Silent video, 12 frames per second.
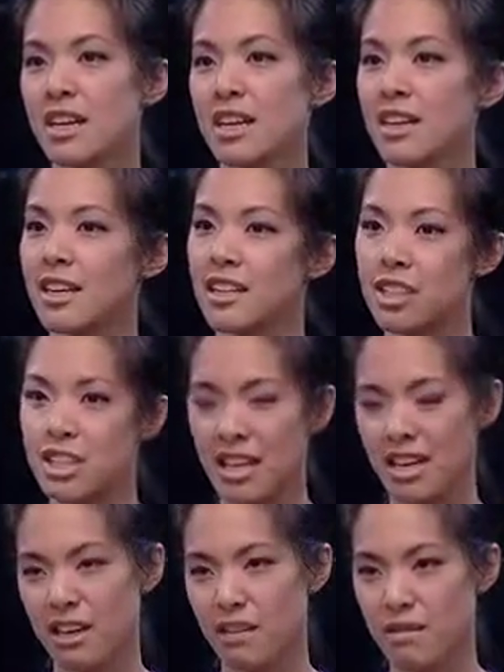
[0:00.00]

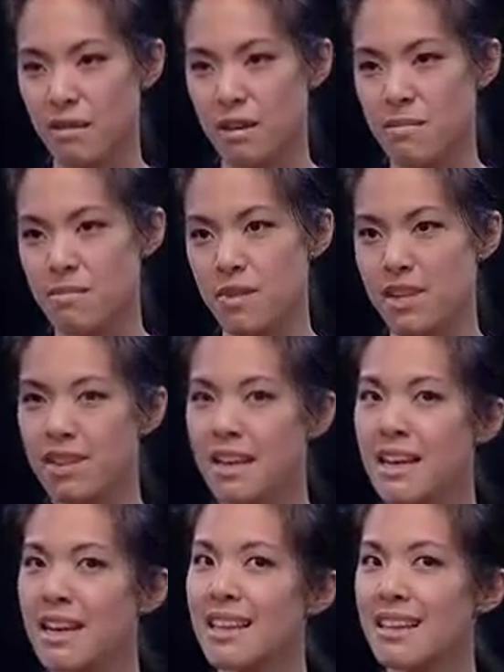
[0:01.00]
initiated from?
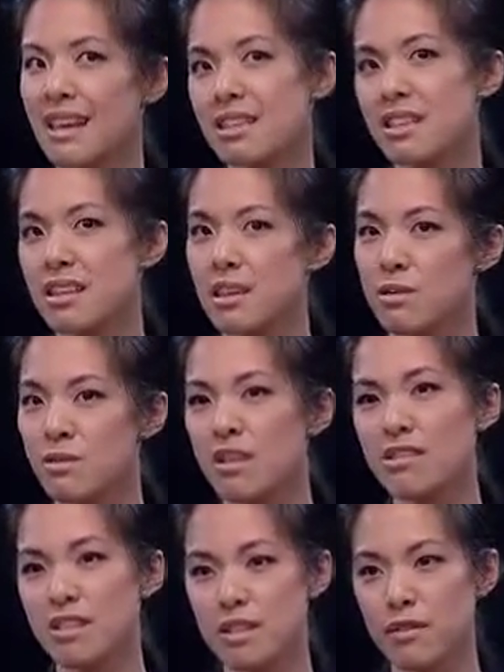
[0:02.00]
And that's a
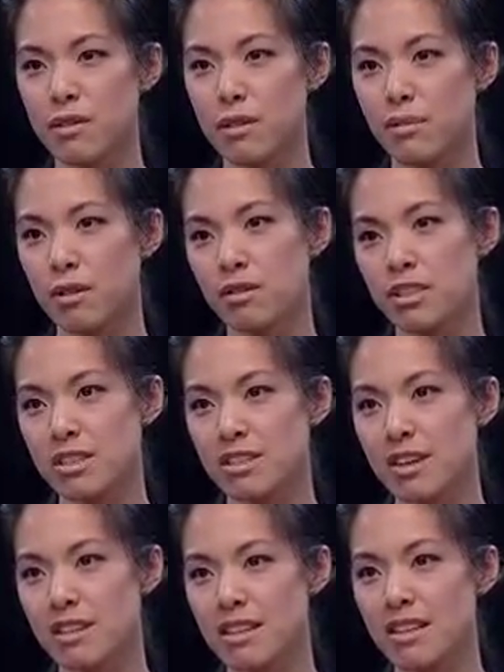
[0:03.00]
completely different approach,
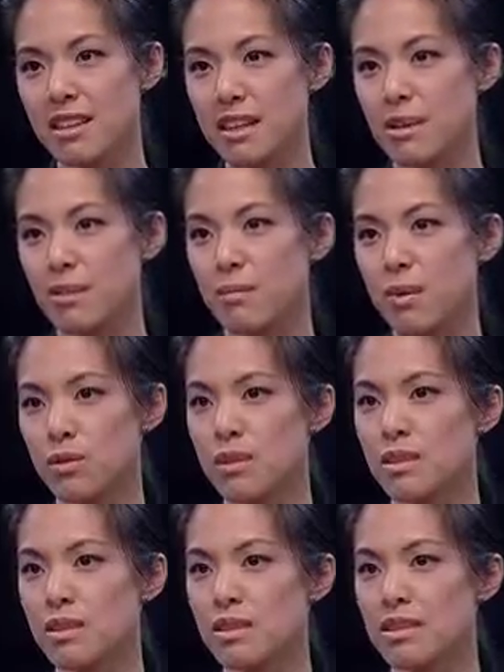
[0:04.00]
I think, than
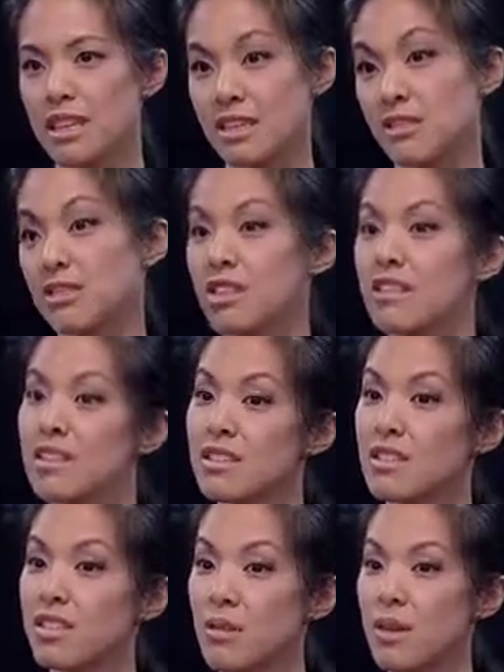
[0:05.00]
most dancers, at
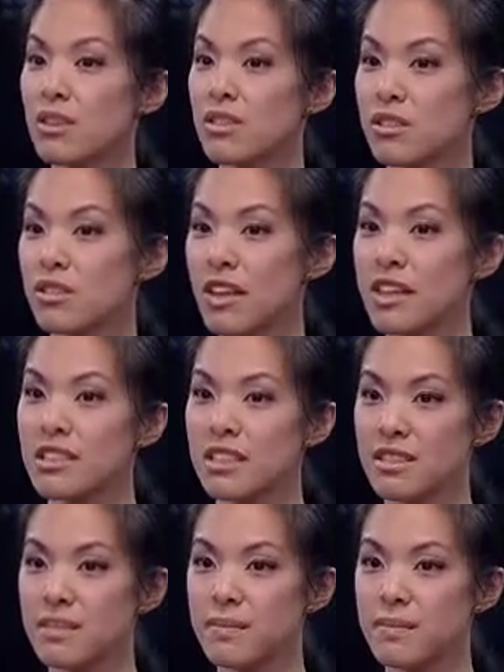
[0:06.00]
least in the US, are trained in.